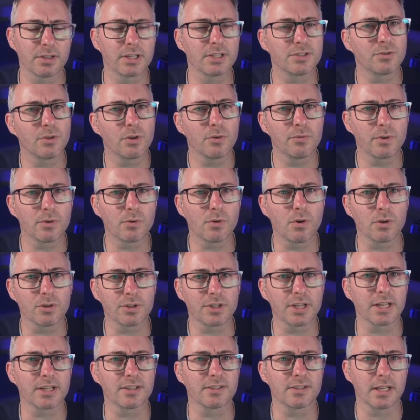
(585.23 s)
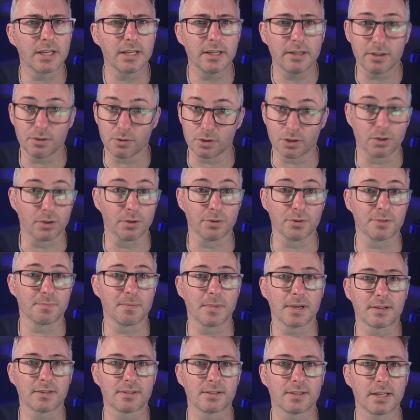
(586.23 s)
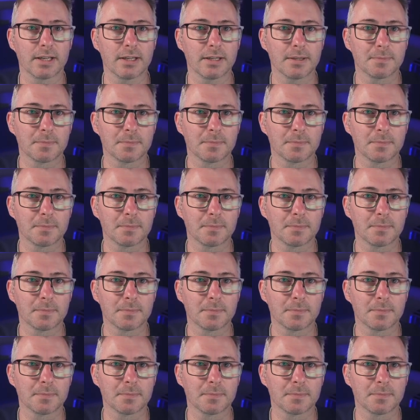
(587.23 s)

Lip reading: There's no real context there. You'd lose marks there.